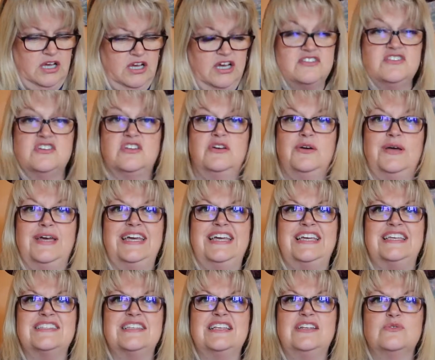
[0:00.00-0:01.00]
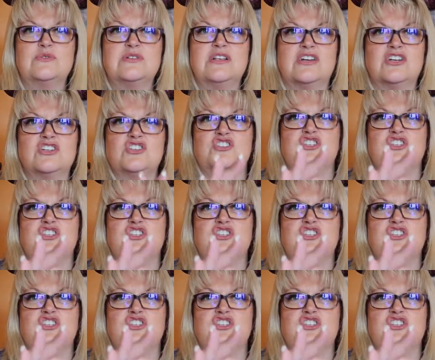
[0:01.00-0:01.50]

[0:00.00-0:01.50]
I don't know who he is. He looks like a